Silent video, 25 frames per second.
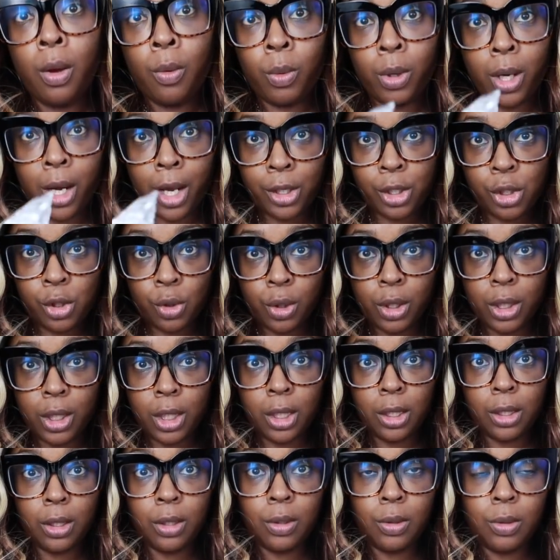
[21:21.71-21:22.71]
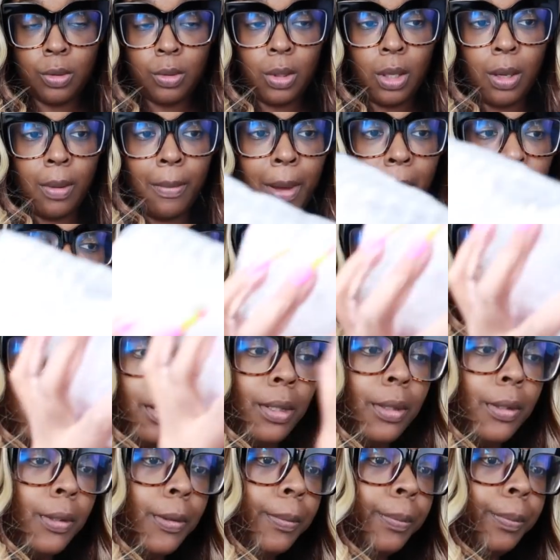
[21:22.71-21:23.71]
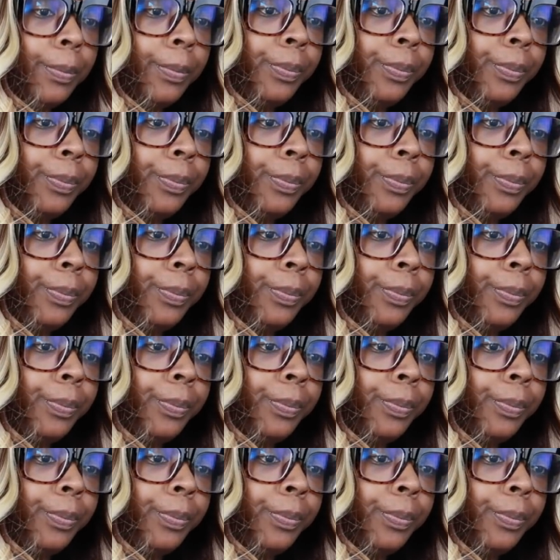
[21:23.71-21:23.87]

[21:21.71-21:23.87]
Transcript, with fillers: when I show it to you in my um